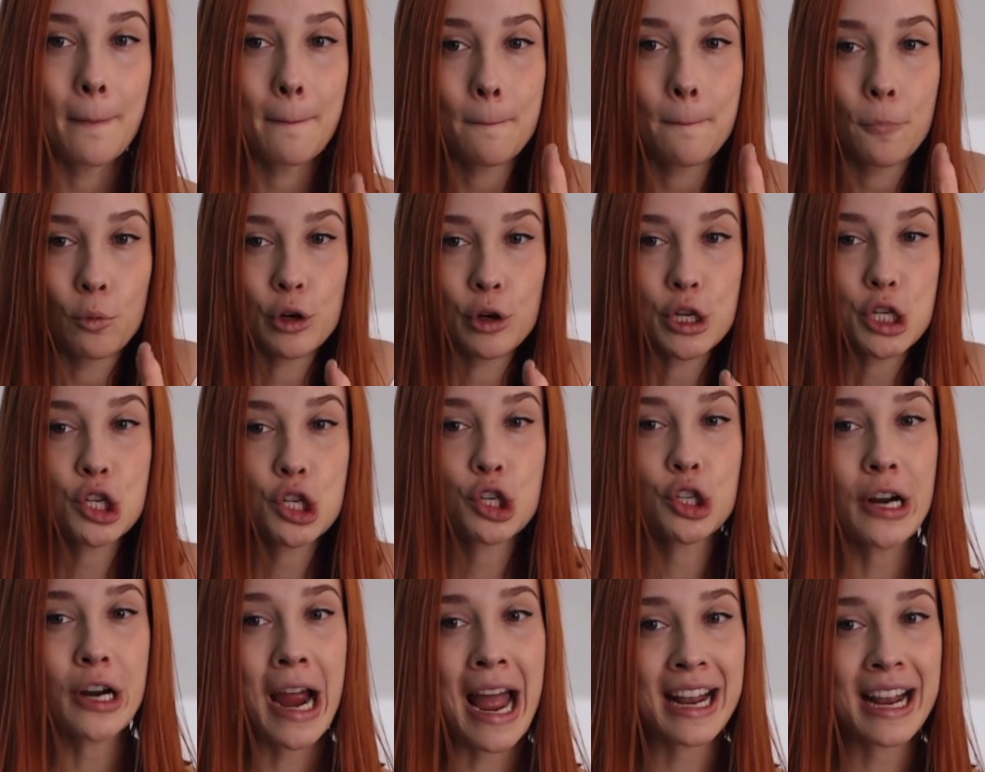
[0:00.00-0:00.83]

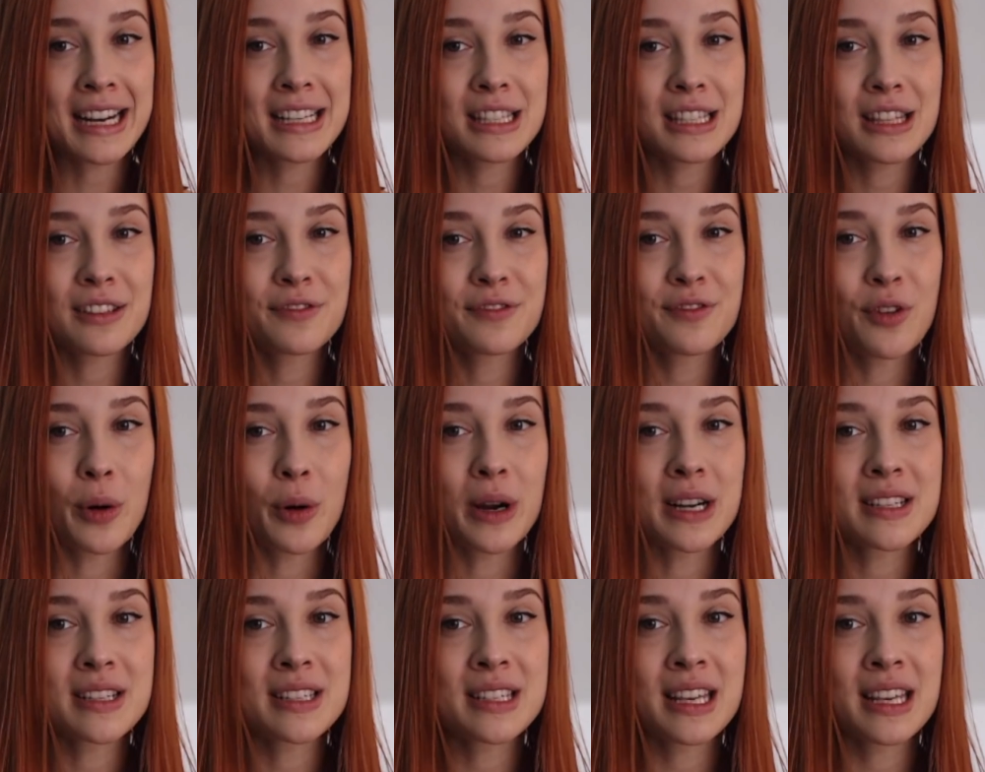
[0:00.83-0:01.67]
retract the
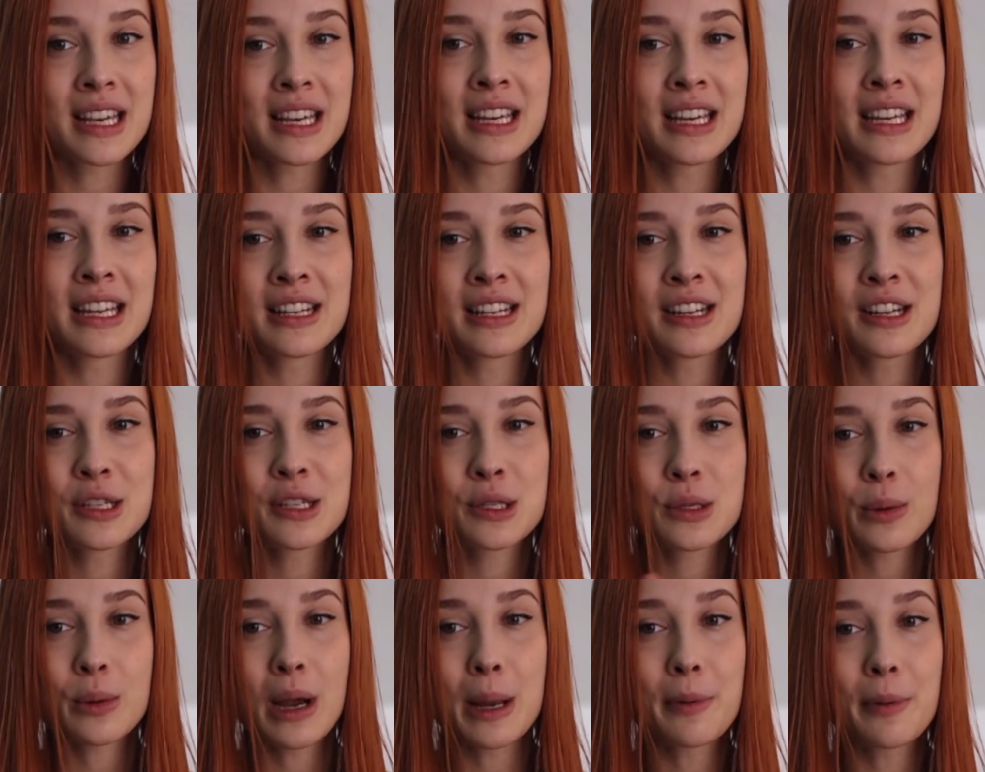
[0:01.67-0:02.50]
foreskin,
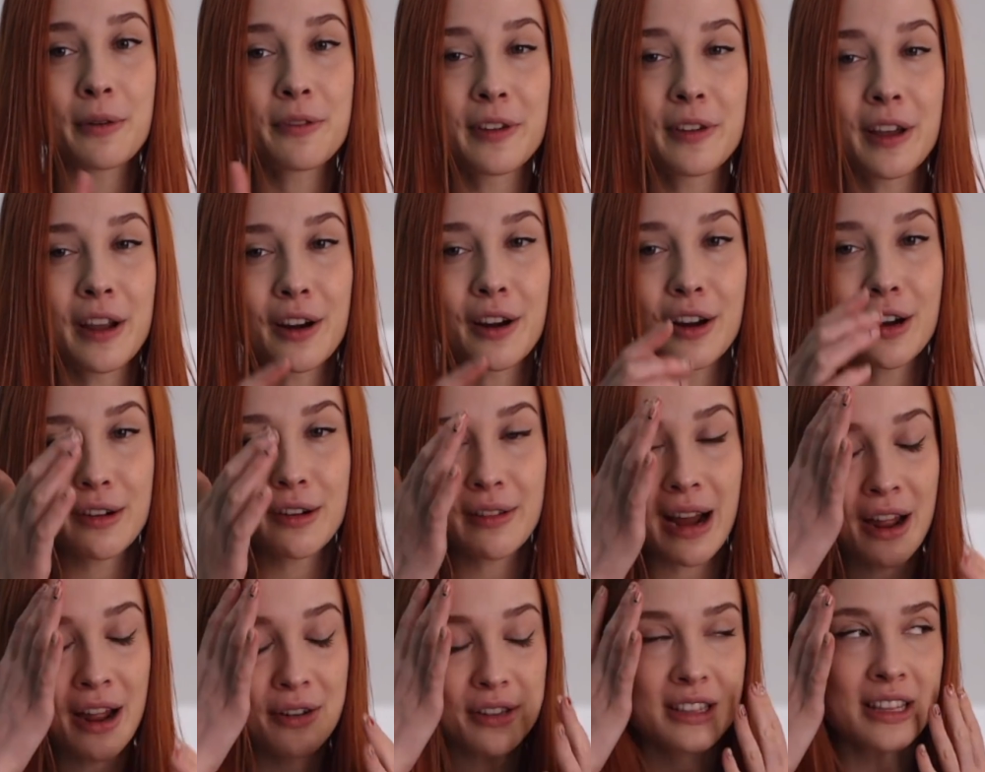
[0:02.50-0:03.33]
swipe a finger
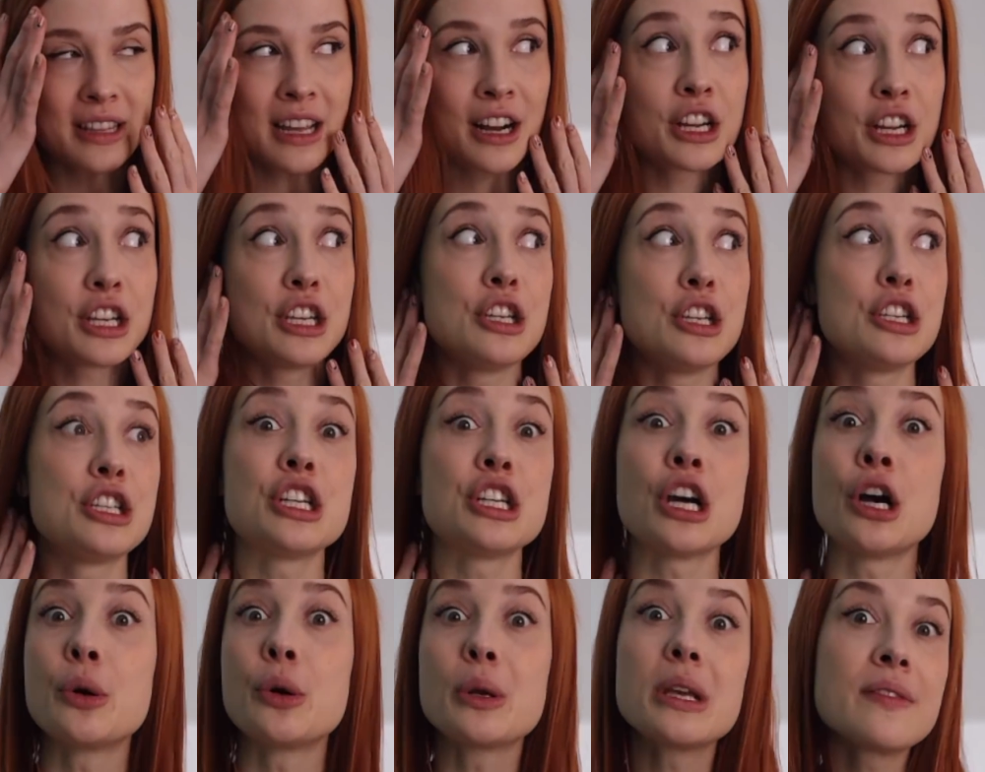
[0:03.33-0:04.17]
around in there. You
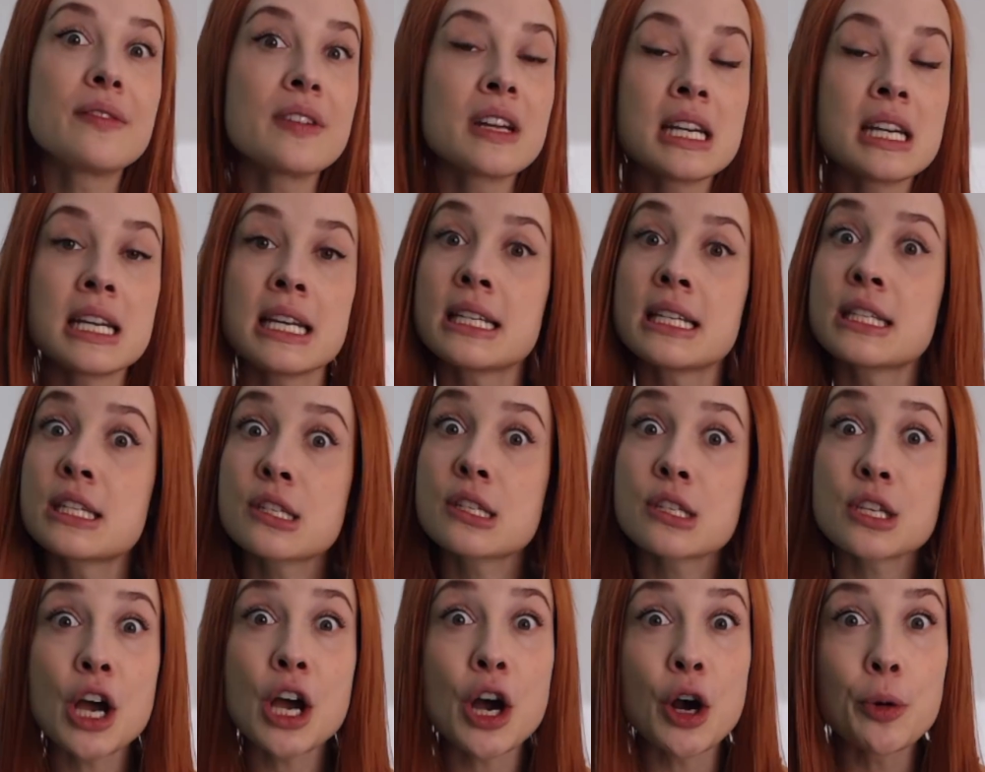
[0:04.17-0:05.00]
don't even need
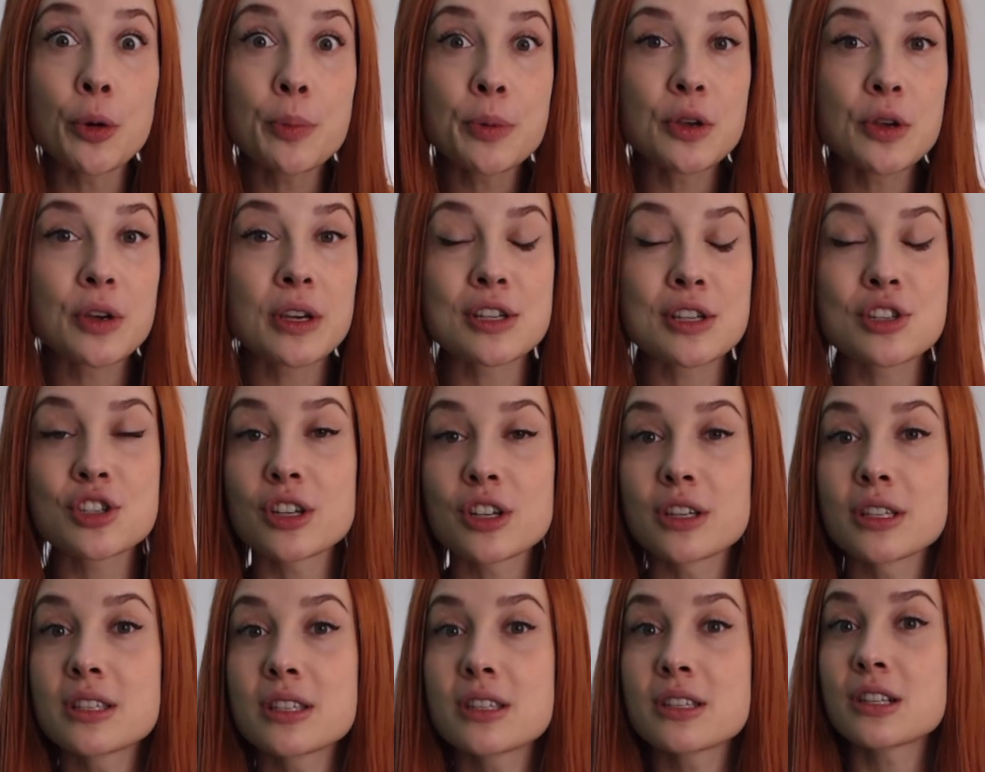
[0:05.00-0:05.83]
soap. You can
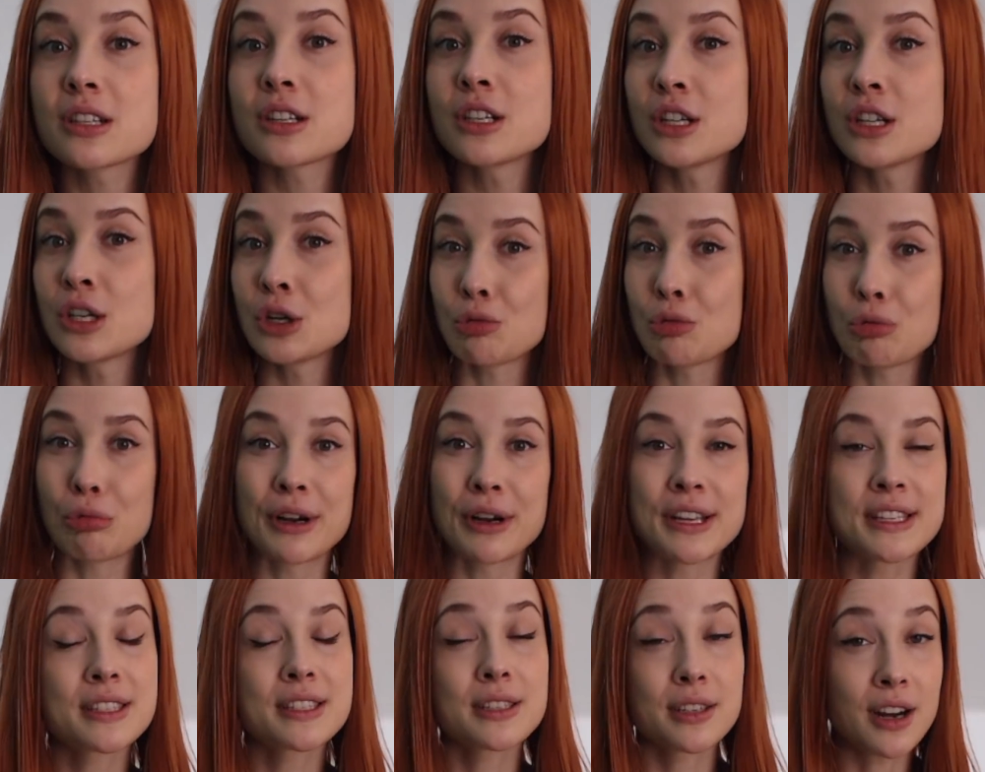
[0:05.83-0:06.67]
just
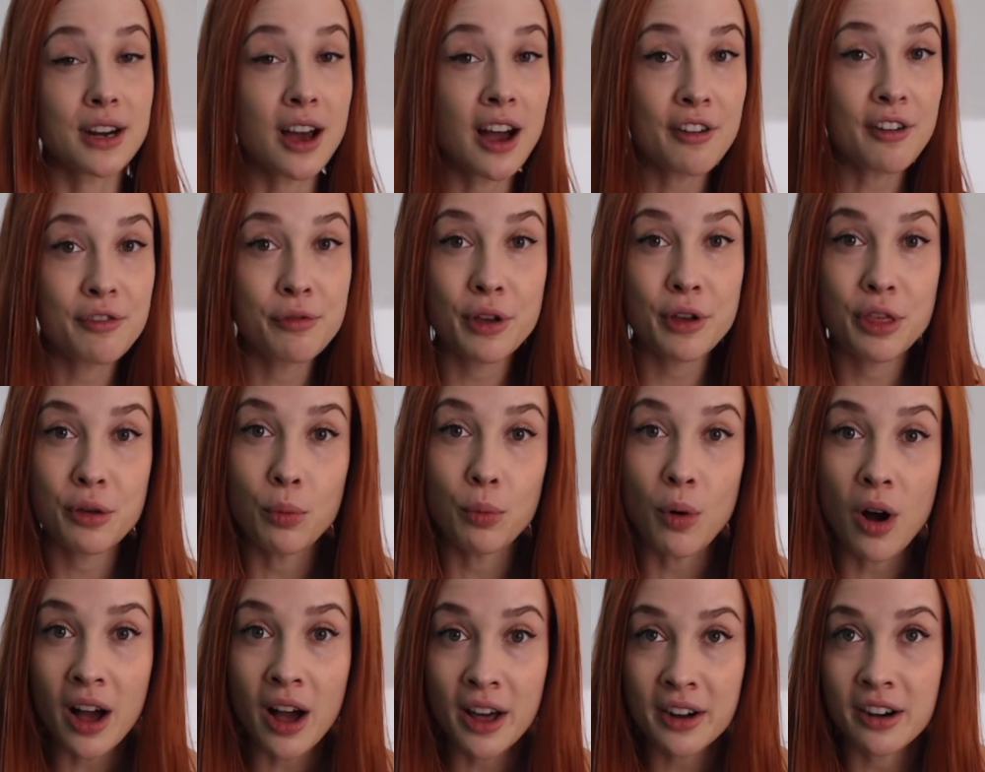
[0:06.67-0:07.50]
rinse it off with
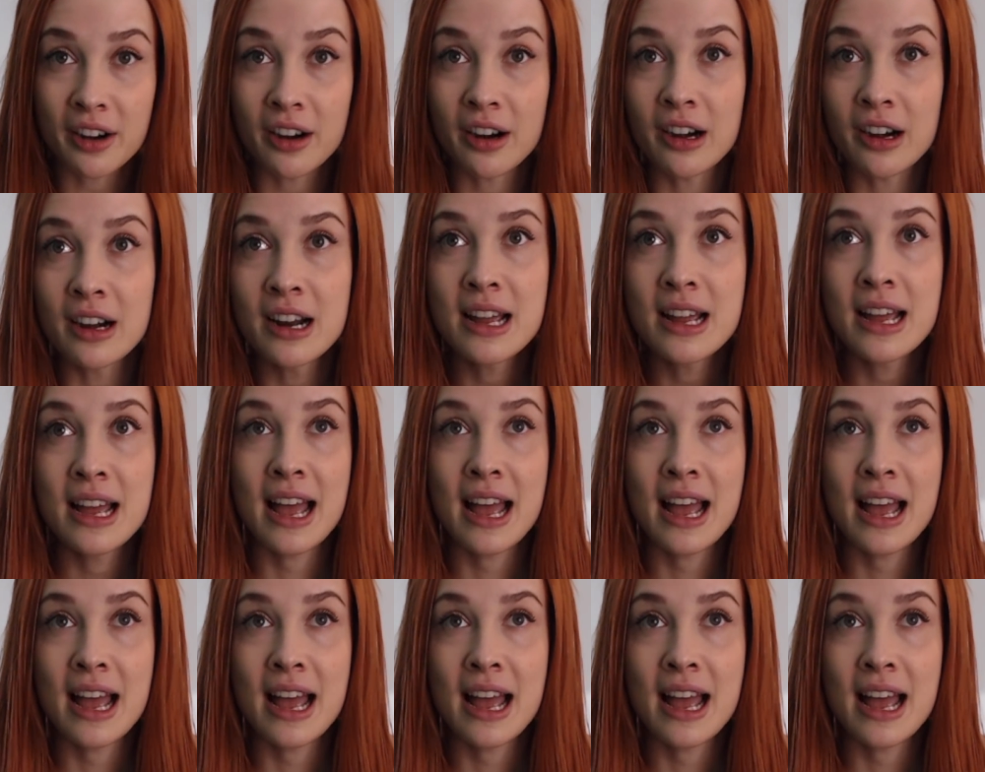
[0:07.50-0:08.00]
water.